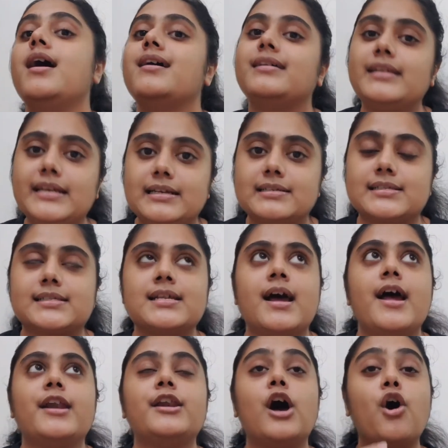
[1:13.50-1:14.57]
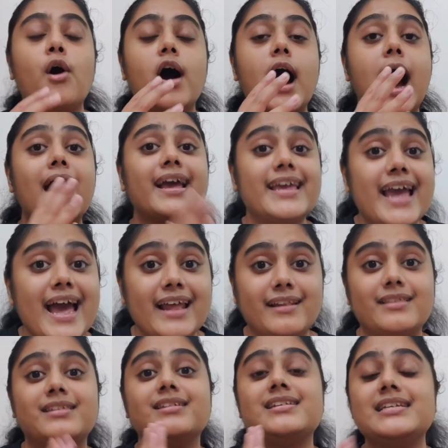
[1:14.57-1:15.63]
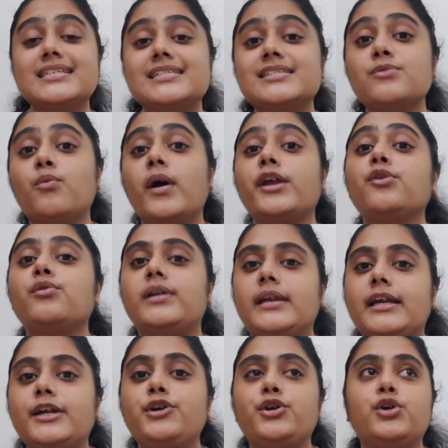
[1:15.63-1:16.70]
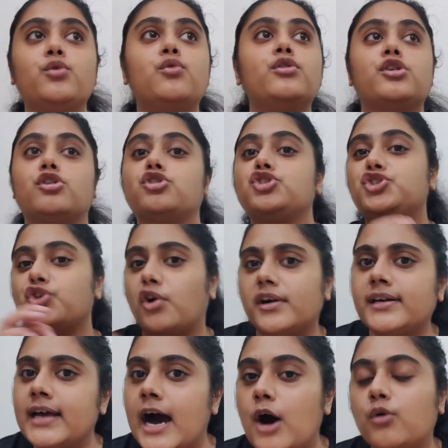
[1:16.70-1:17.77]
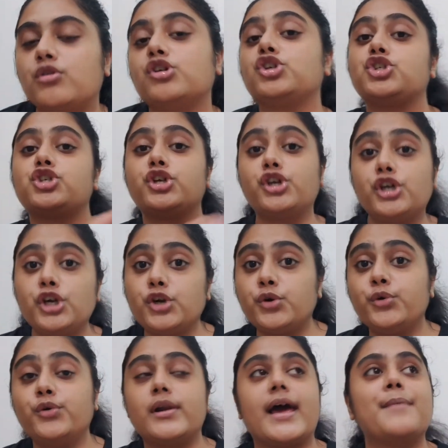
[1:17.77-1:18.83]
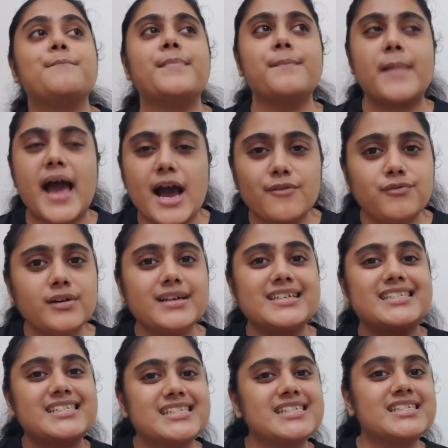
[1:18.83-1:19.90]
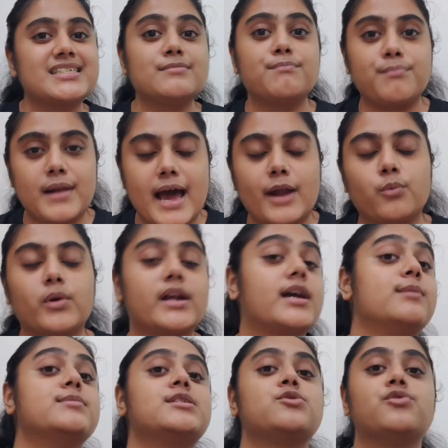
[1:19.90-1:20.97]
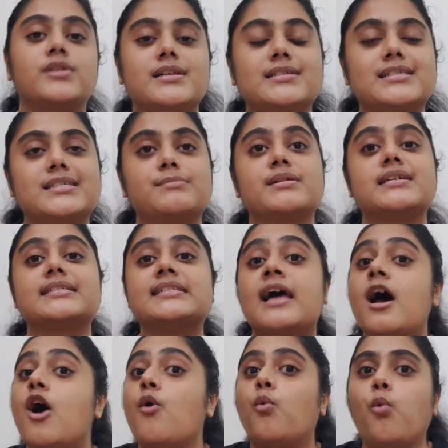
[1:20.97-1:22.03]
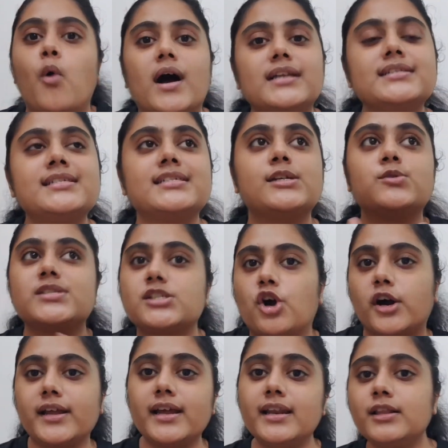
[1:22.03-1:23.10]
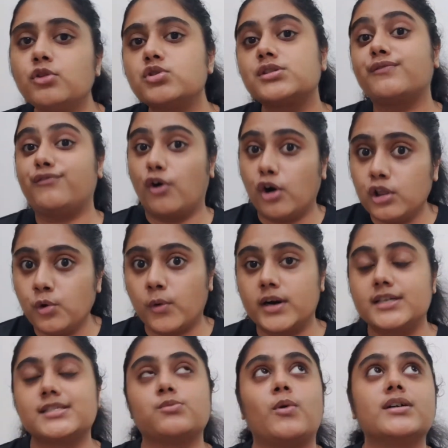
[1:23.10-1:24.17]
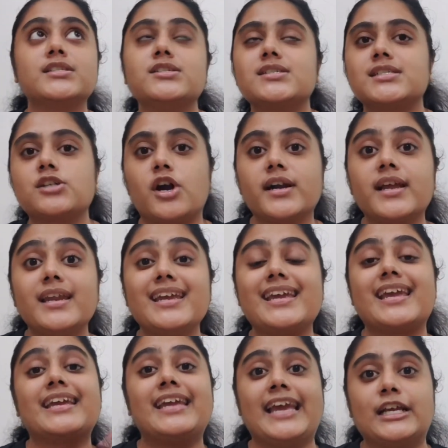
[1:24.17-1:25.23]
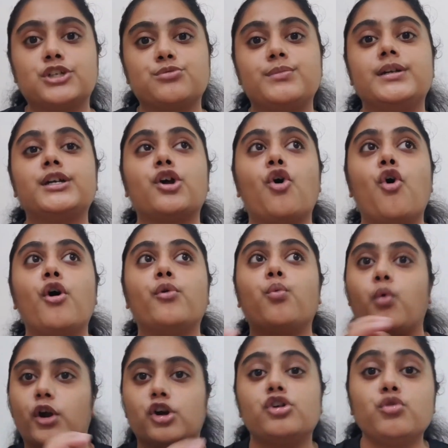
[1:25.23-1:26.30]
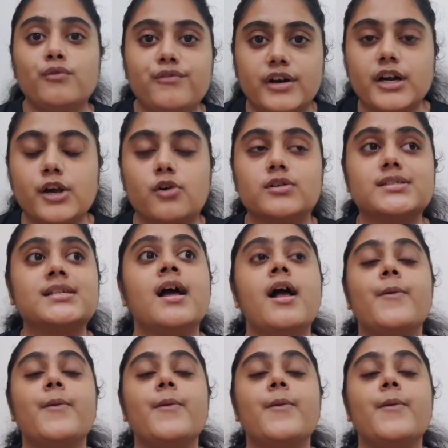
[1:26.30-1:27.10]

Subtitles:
Reels. Now, again, the reason why you need to, jot down, schedule, and have a consistent plan when it comes to Reels is because once you start getting those followers, once you start getting engagement on one or two videos,